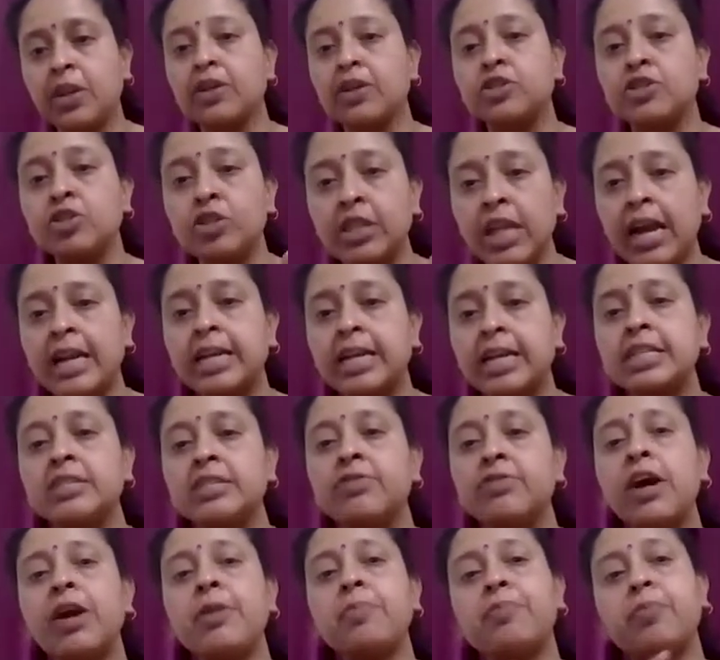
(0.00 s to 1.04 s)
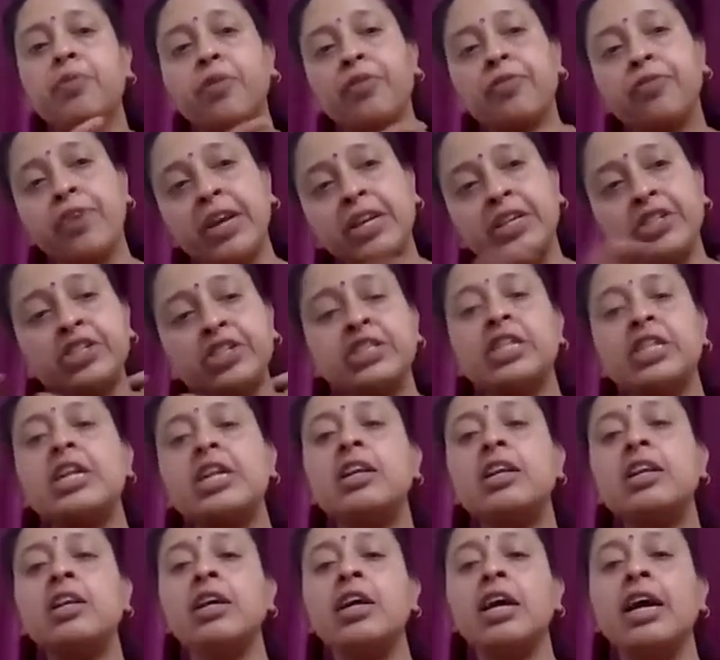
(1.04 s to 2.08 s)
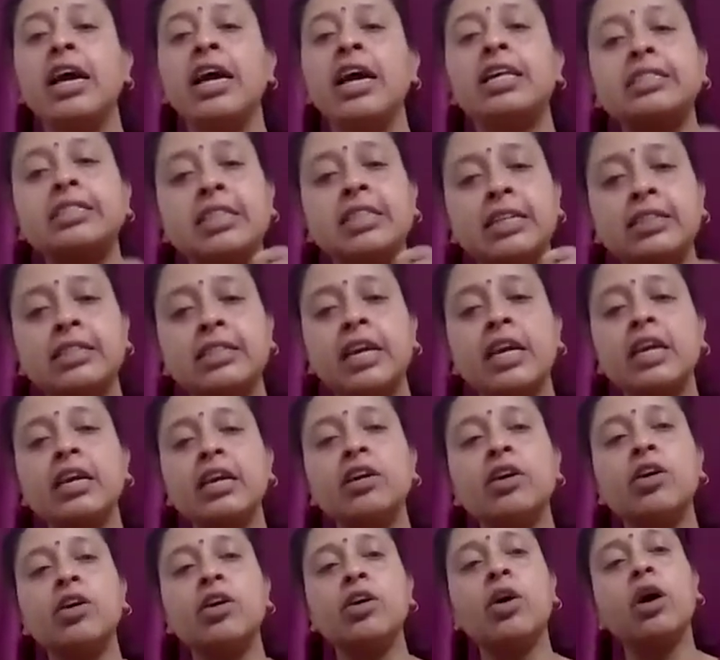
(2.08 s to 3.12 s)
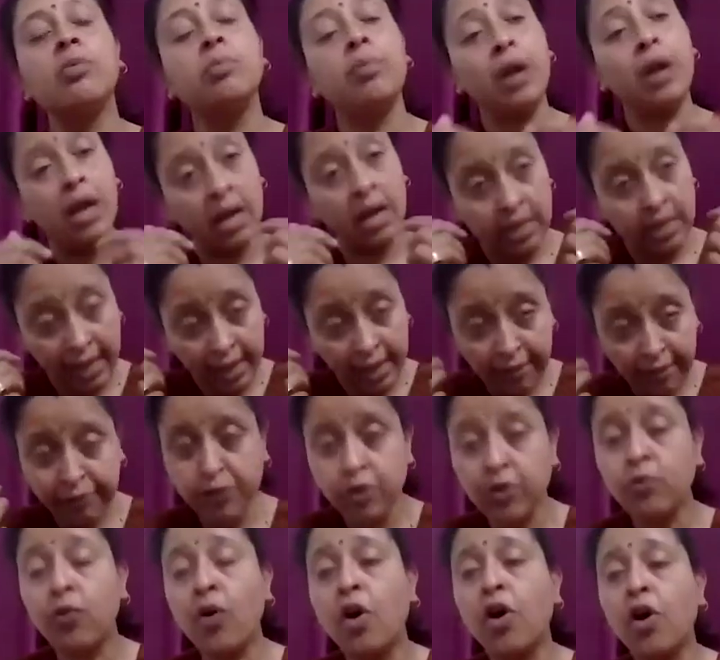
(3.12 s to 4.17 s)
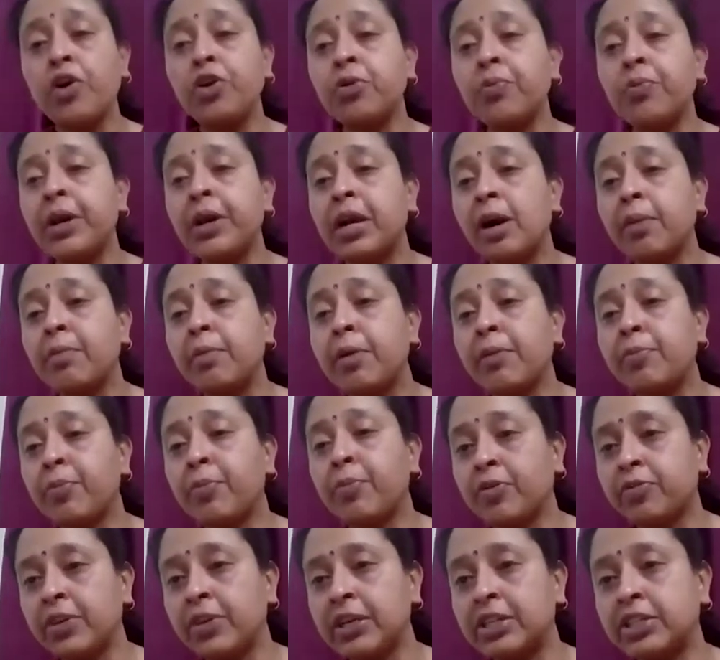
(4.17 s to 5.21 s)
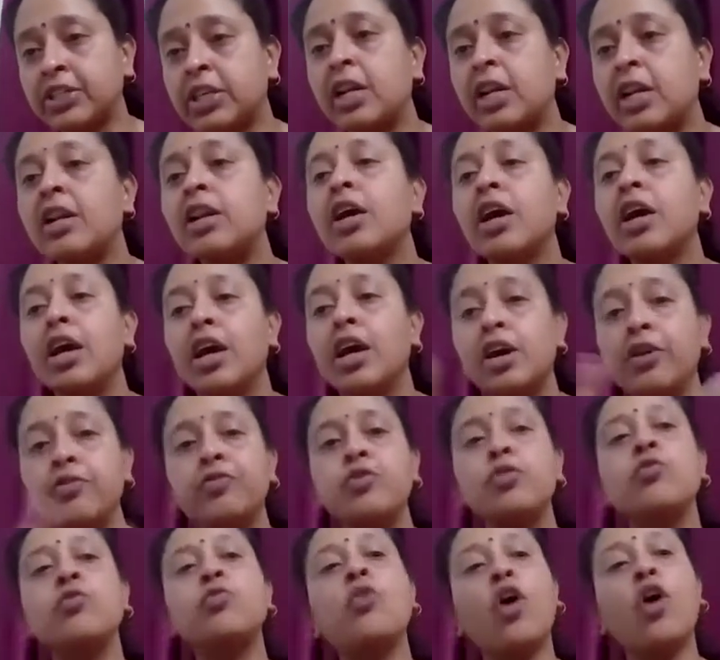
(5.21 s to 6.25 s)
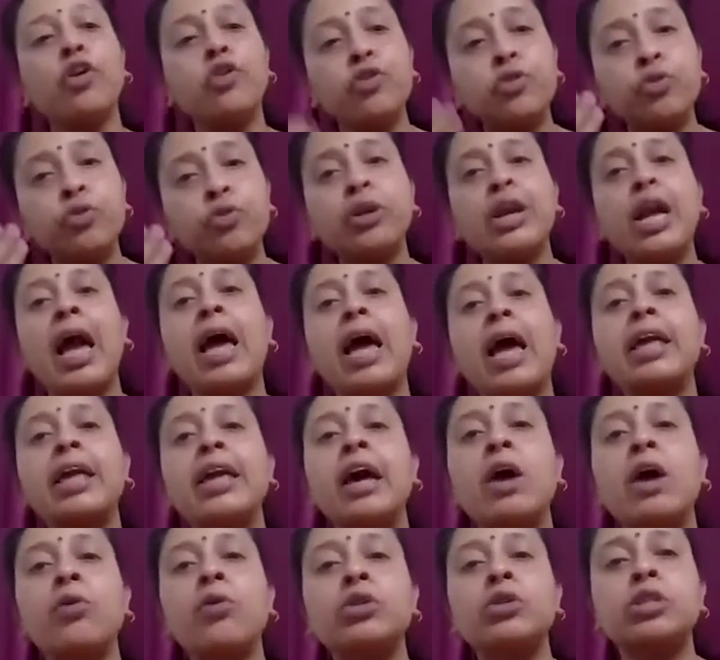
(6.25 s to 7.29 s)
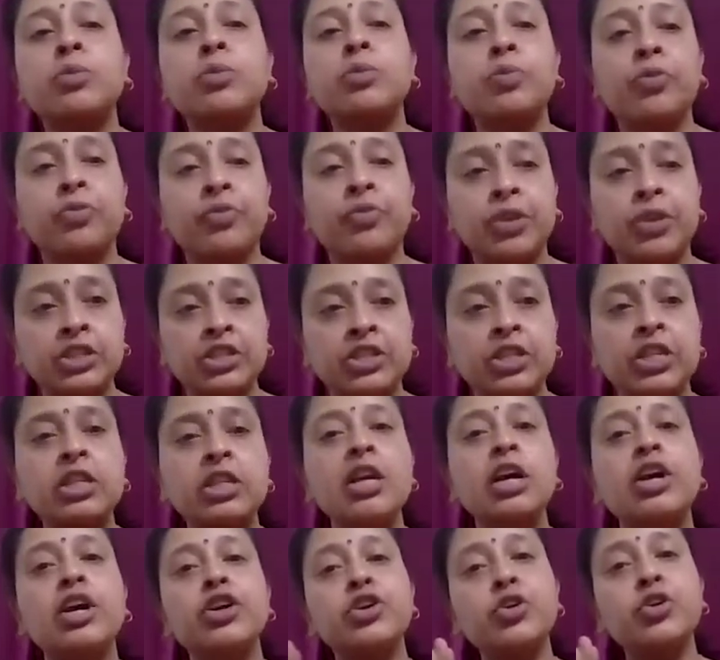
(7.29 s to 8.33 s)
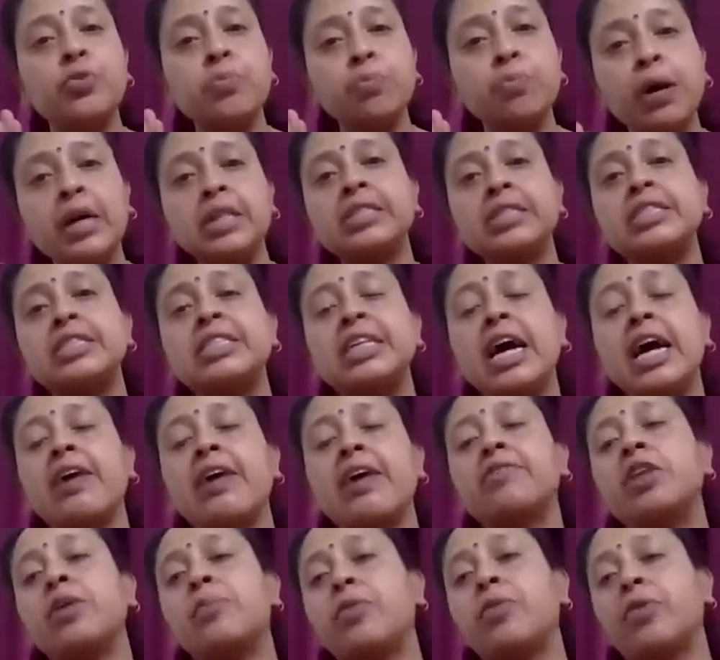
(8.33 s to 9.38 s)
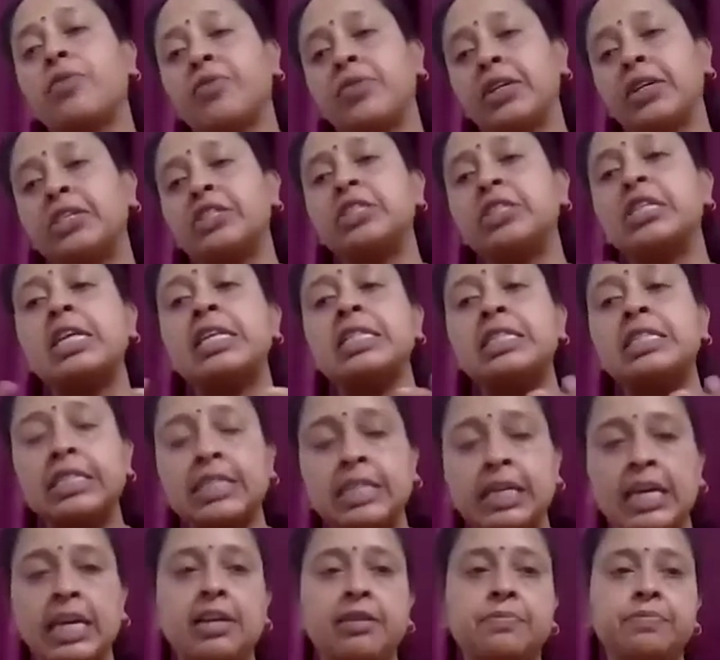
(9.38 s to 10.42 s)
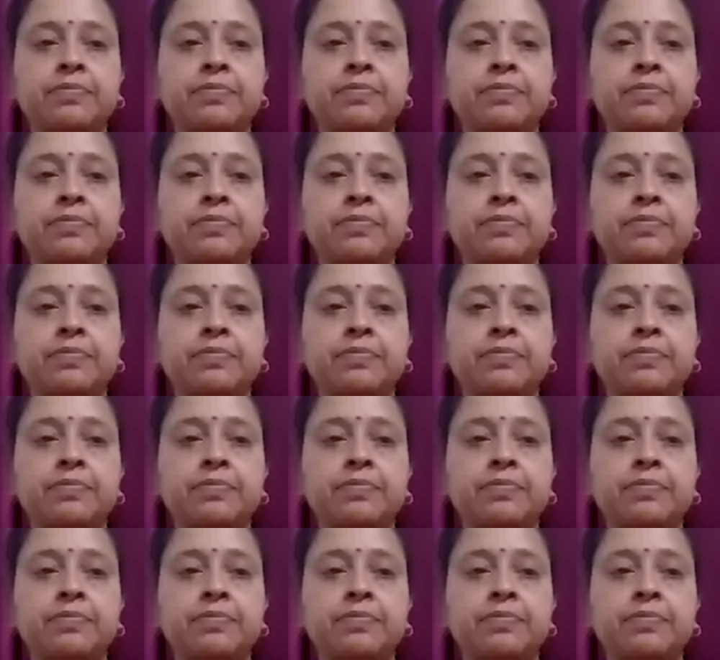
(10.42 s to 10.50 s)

So that is why professional is the thing. If you want to become a professional, if you want to carry out the profession, you must have the professional skill.